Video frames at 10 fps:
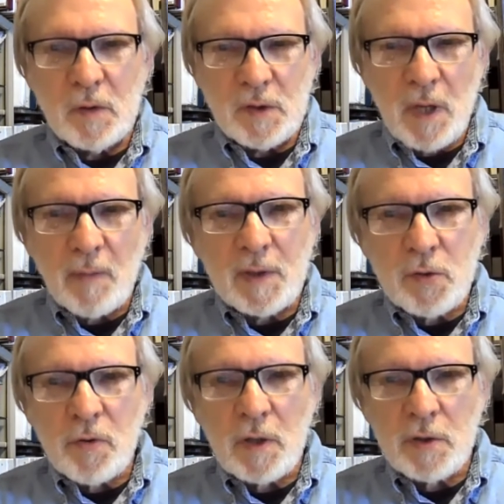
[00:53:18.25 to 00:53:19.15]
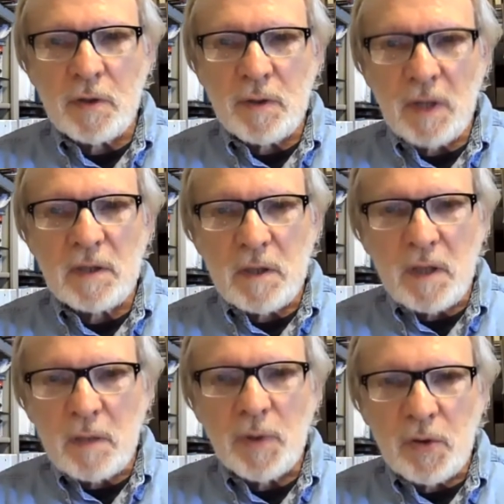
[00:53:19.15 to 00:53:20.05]
Some instruction does
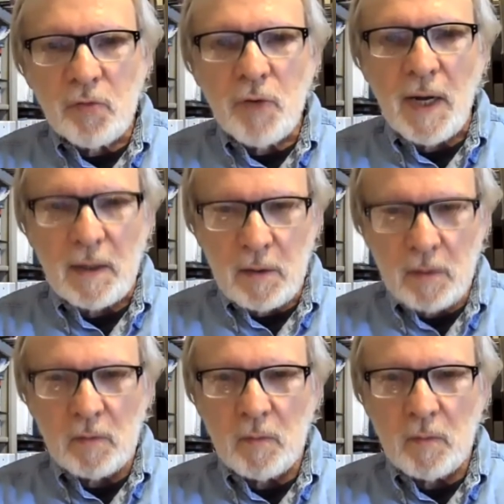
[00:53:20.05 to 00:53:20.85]
need to be direct.